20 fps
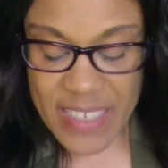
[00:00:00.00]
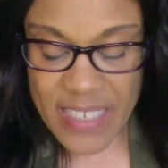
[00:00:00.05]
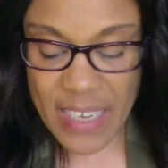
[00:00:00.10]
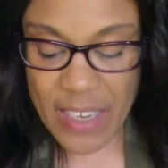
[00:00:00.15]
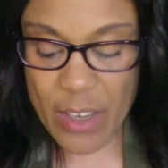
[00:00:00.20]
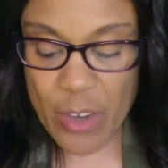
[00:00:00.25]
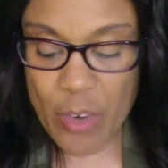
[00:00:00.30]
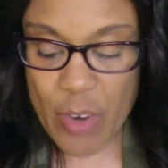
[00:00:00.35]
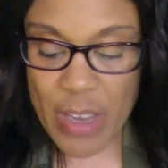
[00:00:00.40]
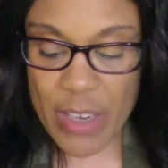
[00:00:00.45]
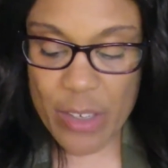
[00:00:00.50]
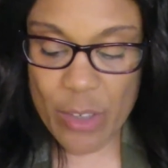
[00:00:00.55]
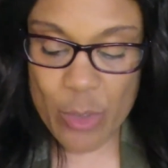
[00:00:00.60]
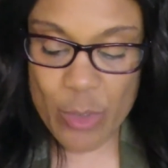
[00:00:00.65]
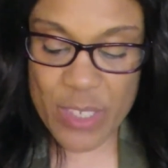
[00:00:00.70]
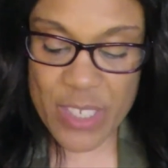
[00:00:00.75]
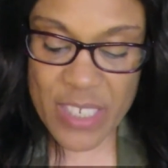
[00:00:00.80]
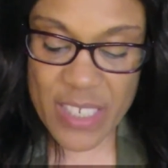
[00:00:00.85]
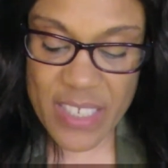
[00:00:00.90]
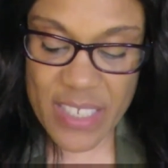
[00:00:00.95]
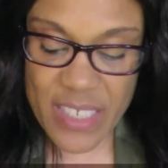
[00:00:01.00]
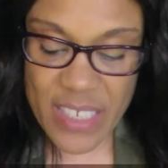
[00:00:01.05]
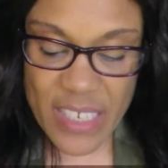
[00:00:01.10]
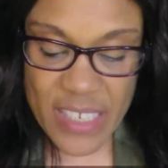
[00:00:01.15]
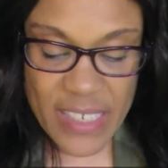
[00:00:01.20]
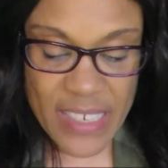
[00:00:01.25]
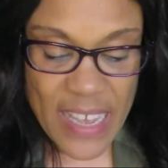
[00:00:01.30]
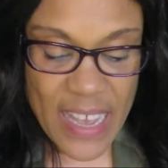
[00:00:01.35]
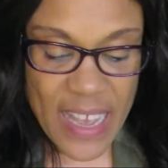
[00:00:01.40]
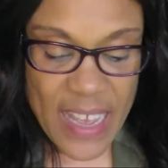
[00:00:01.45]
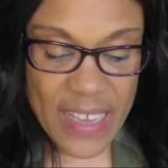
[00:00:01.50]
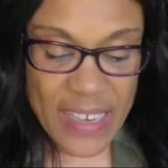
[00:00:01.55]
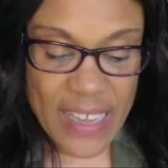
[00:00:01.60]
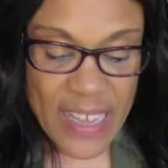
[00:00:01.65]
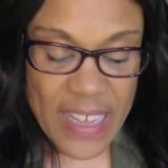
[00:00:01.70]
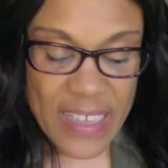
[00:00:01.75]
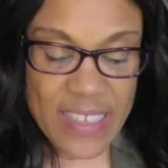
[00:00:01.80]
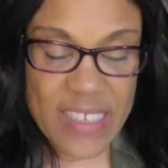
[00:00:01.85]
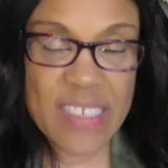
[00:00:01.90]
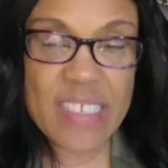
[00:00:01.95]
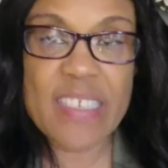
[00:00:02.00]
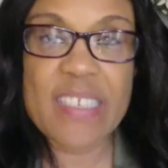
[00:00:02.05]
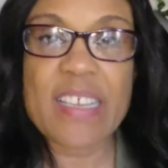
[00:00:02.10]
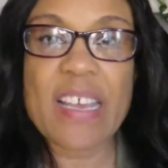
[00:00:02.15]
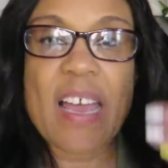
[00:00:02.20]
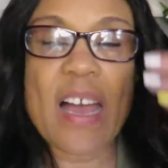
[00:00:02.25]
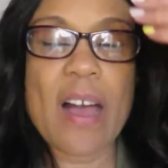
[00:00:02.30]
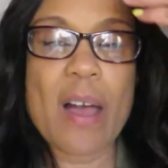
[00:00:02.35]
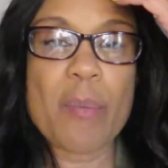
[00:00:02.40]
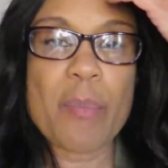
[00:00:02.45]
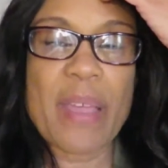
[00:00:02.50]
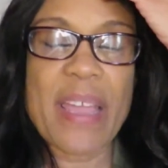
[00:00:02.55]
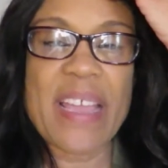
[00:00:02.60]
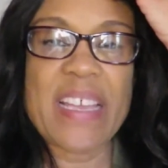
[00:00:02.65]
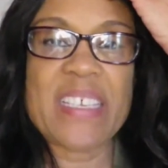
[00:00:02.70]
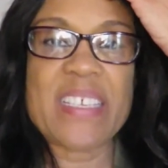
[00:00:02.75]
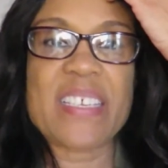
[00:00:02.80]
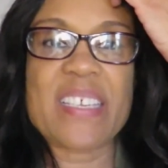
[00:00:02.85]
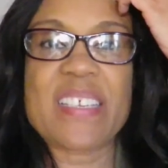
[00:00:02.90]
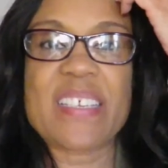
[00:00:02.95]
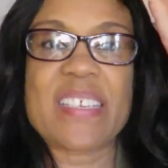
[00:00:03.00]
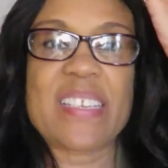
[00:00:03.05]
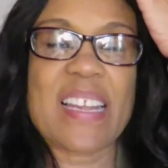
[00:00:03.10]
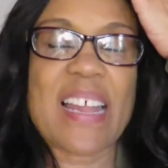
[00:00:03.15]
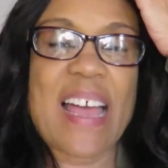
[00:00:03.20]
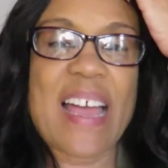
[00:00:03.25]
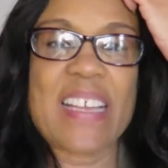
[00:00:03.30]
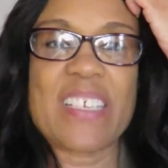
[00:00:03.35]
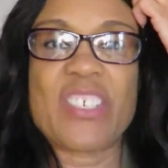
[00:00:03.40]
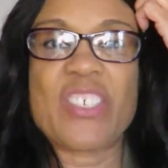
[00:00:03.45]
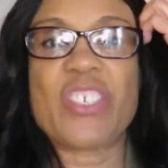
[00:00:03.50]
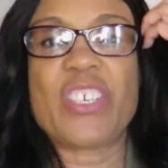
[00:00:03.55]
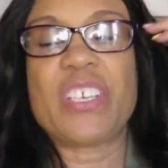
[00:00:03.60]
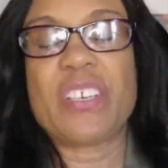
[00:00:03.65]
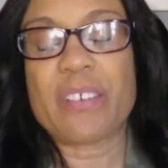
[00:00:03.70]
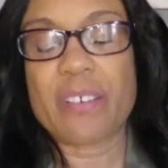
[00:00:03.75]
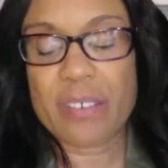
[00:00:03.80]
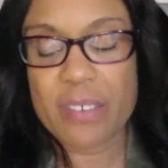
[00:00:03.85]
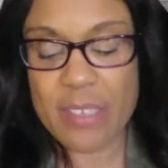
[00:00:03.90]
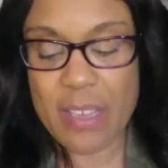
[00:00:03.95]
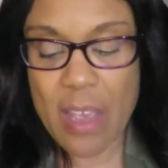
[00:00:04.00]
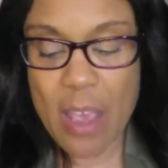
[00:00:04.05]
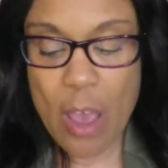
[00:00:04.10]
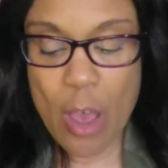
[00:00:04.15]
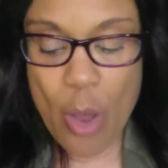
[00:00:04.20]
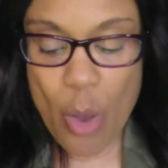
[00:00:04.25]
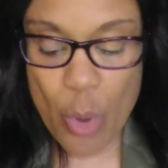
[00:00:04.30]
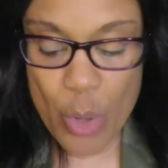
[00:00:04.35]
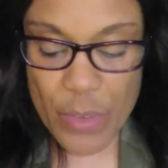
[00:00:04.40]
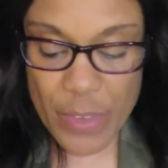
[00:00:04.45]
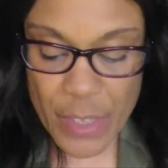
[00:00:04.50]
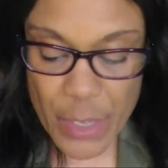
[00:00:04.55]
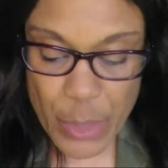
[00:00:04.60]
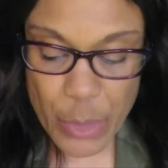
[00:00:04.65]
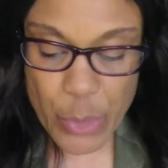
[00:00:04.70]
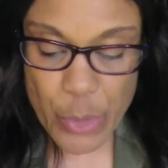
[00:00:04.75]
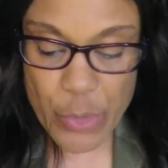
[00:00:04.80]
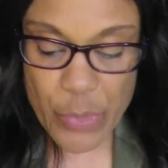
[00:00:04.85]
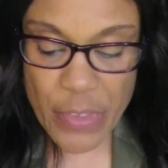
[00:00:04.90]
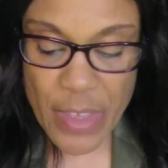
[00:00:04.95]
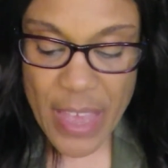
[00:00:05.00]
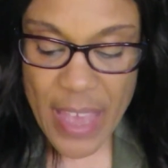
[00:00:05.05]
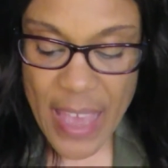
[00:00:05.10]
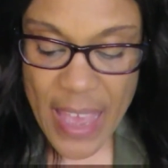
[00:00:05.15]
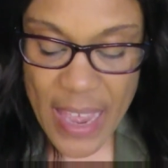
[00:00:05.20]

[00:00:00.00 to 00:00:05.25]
Second Chronicles 16, 9. This is um, Asa's last years on the earth.